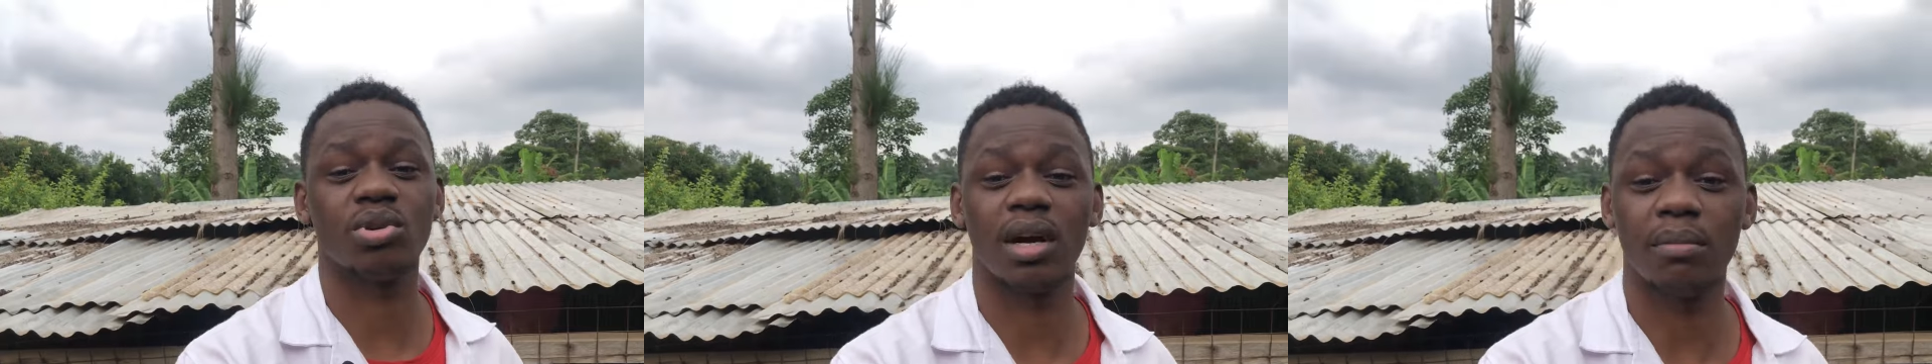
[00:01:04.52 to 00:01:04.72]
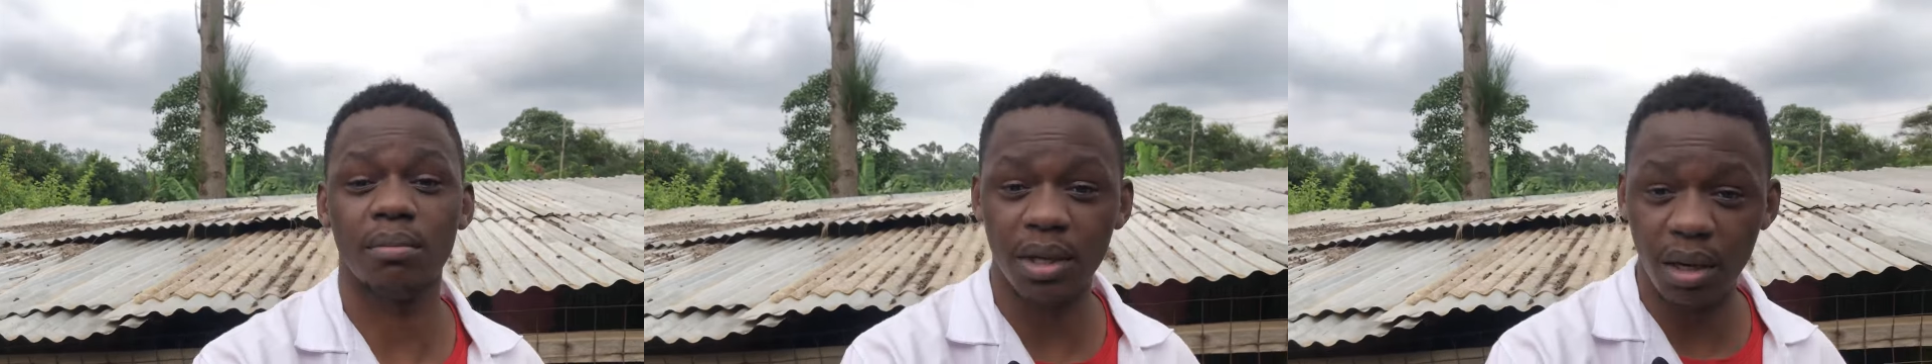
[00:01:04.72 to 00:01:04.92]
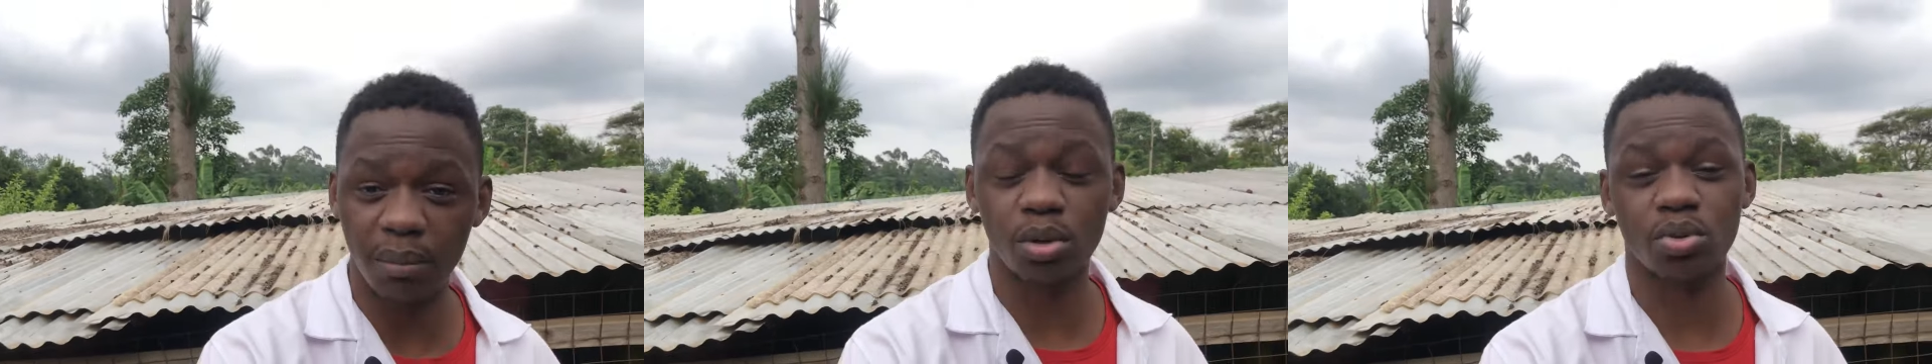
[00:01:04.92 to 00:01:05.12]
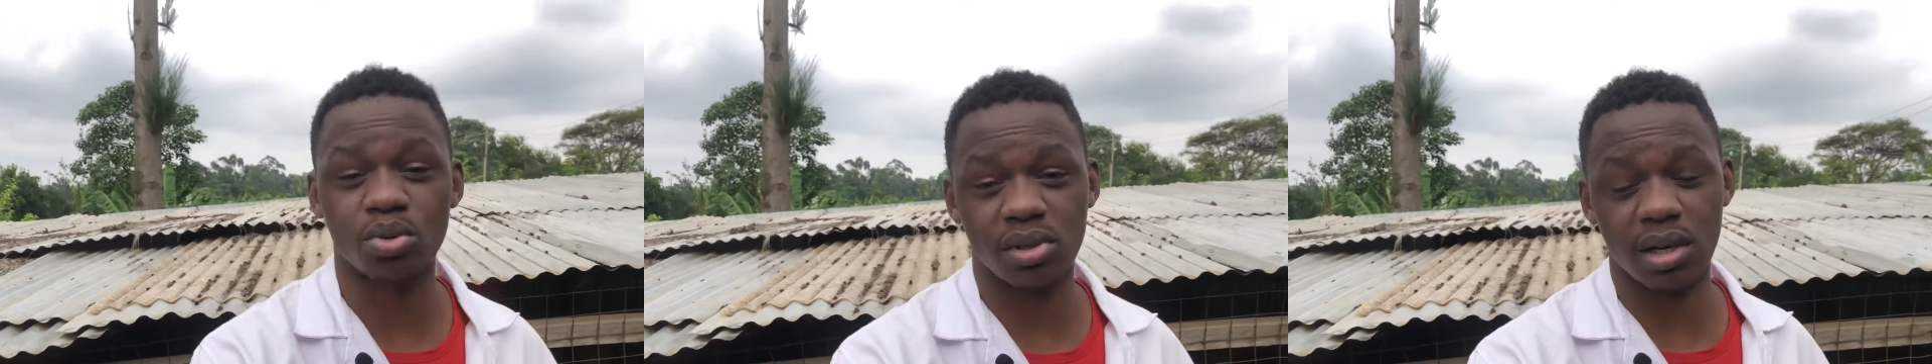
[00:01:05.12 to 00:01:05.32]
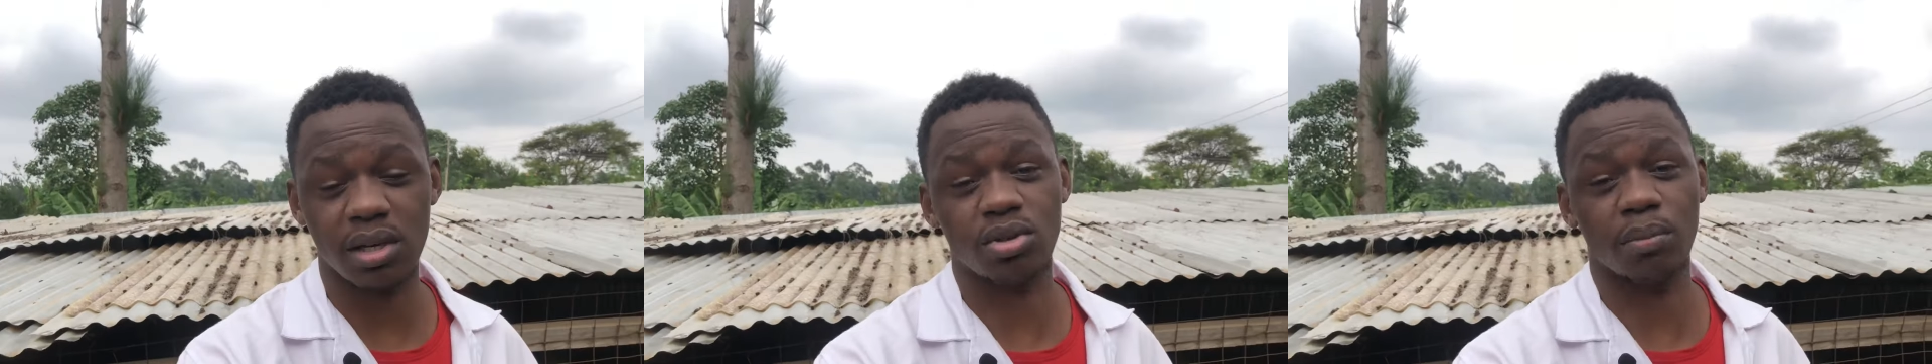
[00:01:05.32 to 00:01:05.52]
can be able to
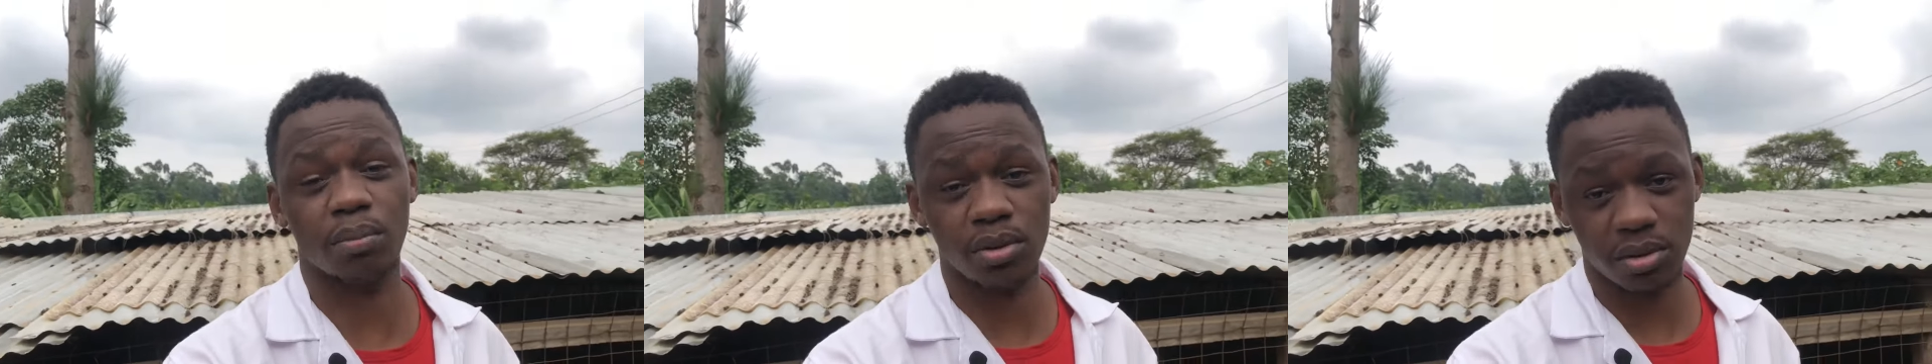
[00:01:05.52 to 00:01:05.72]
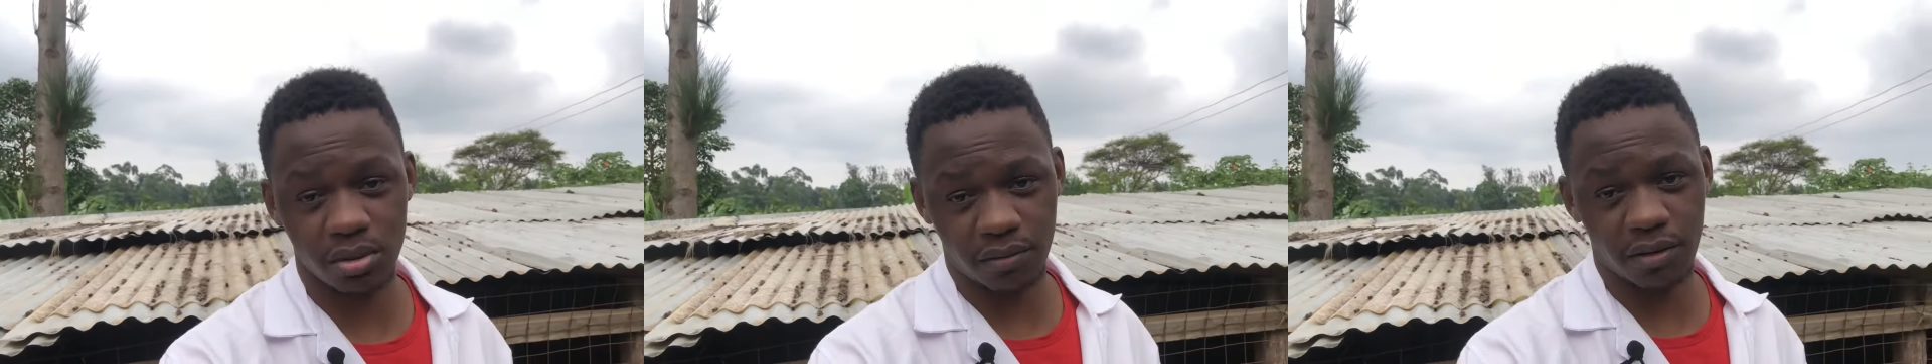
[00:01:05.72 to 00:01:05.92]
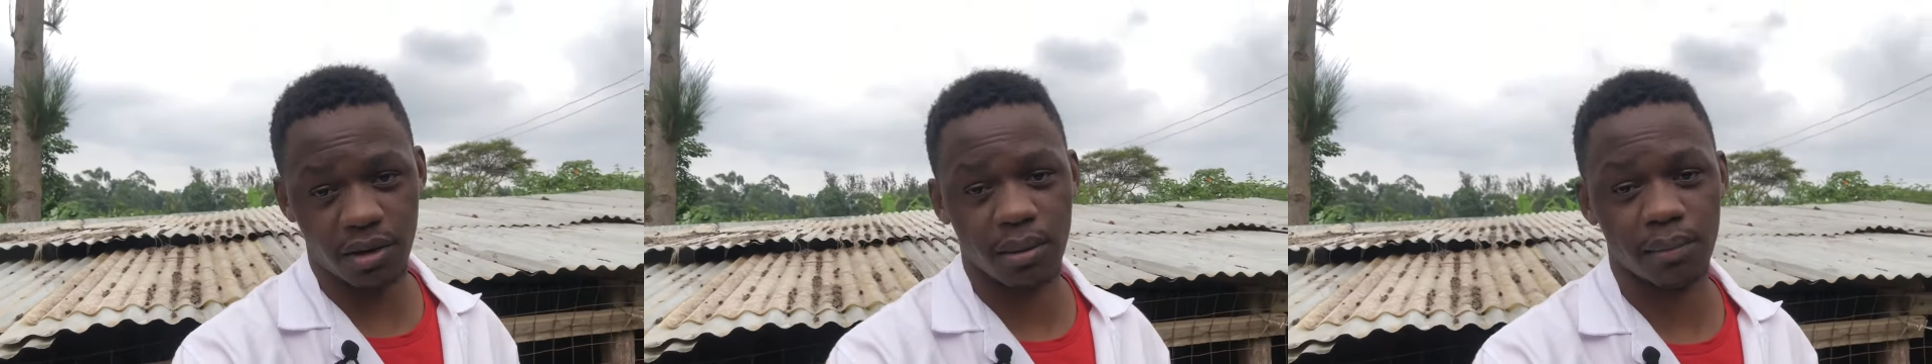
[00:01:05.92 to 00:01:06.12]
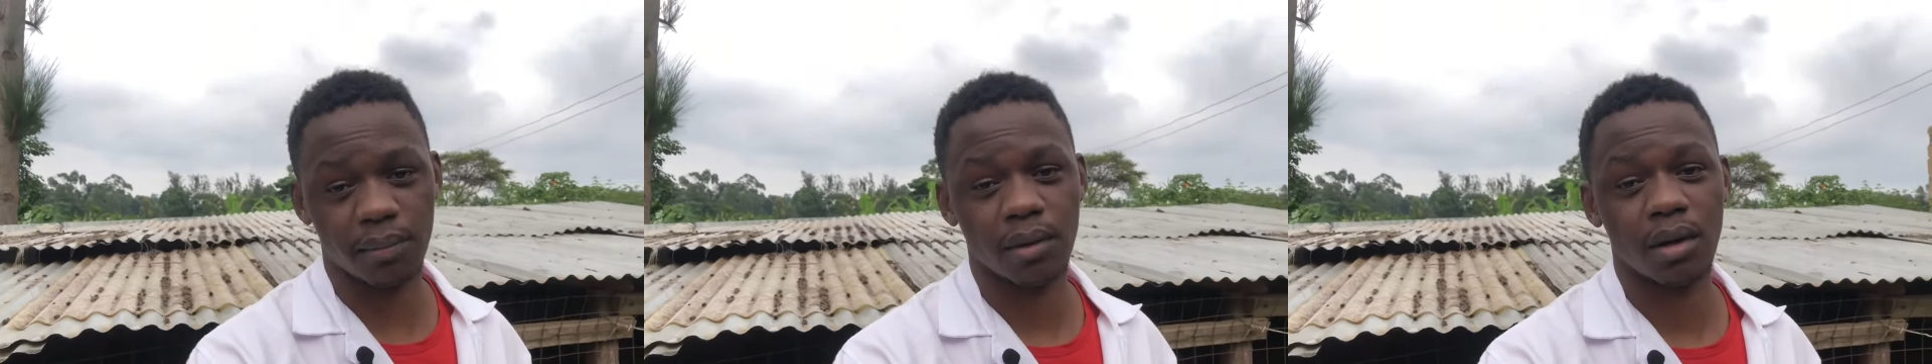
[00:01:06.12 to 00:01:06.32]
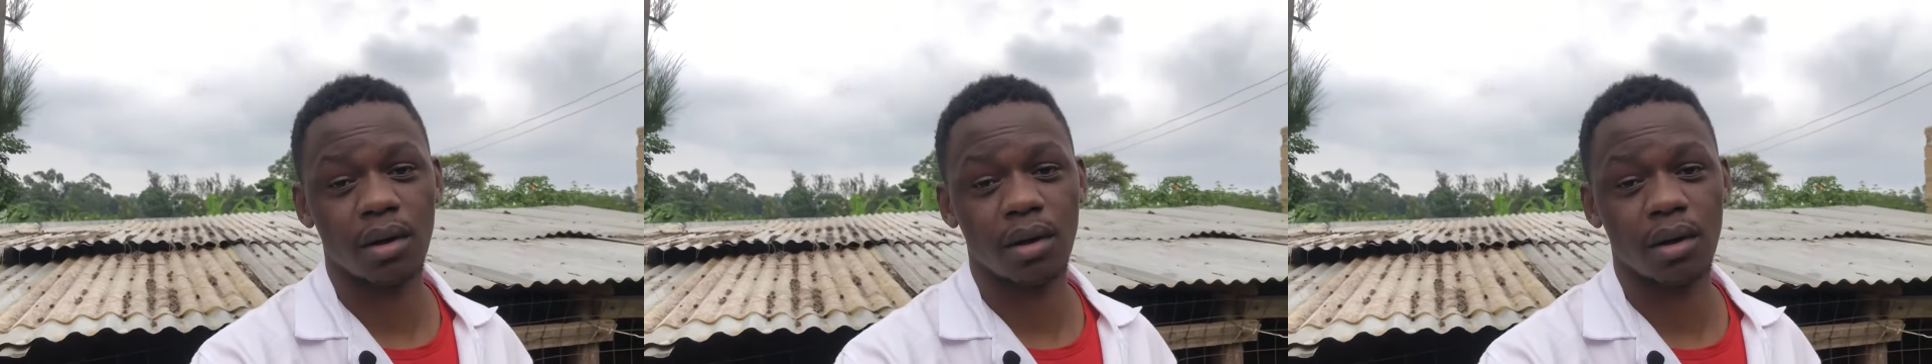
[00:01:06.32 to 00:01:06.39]
start your poultry farm